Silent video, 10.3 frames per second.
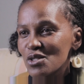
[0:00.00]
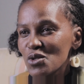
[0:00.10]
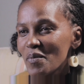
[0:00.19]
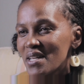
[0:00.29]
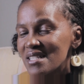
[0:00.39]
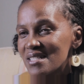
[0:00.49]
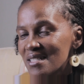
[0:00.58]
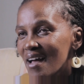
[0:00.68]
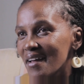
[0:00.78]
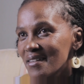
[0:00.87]
so many
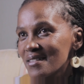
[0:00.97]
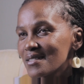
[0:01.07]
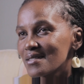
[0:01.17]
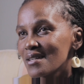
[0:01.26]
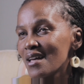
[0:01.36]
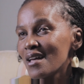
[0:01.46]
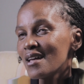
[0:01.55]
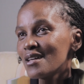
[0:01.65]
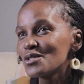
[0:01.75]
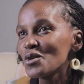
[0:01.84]
designers,
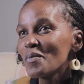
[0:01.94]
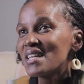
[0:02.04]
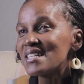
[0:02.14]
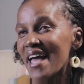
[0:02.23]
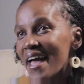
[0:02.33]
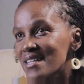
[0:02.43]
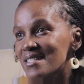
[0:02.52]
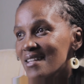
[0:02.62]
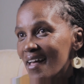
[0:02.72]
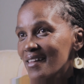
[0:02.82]
so many
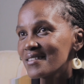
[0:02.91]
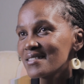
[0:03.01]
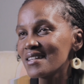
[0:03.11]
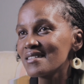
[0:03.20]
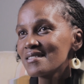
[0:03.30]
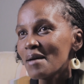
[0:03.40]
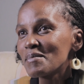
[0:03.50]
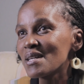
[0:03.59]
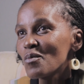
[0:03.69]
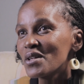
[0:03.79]
textiles, and I'm
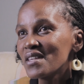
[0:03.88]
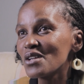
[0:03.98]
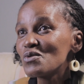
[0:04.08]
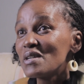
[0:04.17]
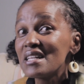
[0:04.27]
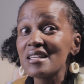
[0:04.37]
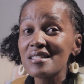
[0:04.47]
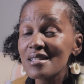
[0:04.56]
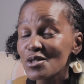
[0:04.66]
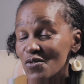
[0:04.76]
someone that really
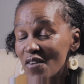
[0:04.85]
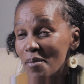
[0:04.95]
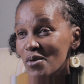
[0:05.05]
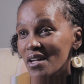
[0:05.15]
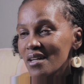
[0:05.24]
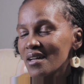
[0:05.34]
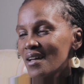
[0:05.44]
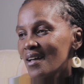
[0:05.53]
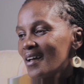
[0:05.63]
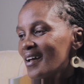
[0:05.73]
is into fabric.
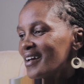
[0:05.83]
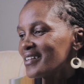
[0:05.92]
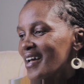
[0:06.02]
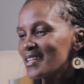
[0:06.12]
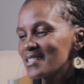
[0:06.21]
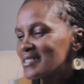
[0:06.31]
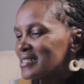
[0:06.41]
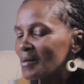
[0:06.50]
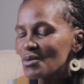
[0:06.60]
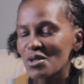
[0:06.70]
And I
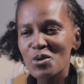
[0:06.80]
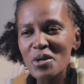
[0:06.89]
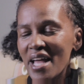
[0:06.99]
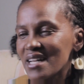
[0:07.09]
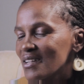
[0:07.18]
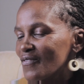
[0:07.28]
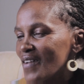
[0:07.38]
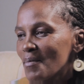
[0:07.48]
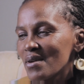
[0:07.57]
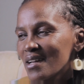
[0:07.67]
just kept on collecting
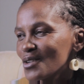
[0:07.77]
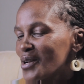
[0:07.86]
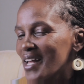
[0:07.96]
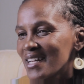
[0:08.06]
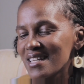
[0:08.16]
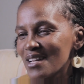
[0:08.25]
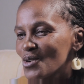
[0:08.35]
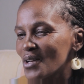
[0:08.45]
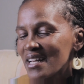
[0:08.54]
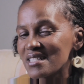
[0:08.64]
fabric and collecting and
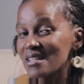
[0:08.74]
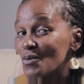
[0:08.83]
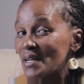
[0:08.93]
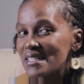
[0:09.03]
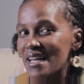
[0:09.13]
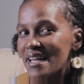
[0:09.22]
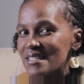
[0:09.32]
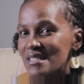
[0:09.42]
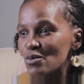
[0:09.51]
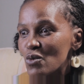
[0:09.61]
collecting. And one day I
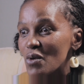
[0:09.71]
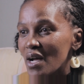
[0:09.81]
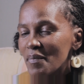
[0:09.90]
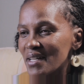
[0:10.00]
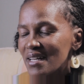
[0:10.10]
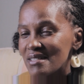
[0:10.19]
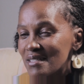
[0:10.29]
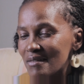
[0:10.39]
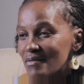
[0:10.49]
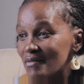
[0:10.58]
just woke up and I
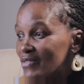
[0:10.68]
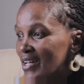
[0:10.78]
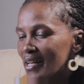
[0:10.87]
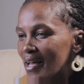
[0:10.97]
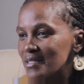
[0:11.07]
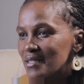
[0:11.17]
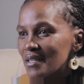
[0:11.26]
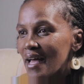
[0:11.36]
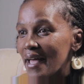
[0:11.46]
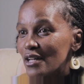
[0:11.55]
realized
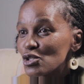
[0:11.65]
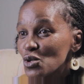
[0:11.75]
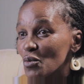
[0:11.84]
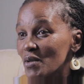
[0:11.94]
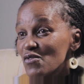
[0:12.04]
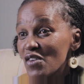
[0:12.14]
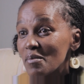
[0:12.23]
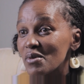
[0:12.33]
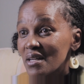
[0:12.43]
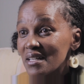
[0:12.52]
that I had so much
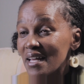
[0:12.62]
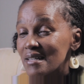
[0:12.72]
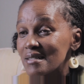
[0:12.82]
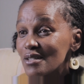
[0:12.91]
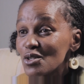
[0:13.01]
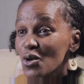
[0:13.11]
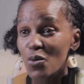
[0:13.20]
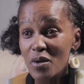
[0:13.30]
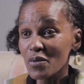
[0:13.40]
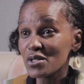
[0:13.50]
fabric and I didn't know
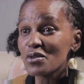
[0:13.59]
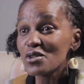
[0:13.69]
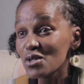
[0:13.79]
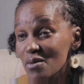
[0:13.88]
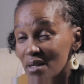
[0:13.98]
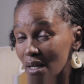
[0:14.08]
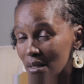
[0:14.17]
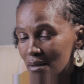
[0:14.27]
what I was going to do with it.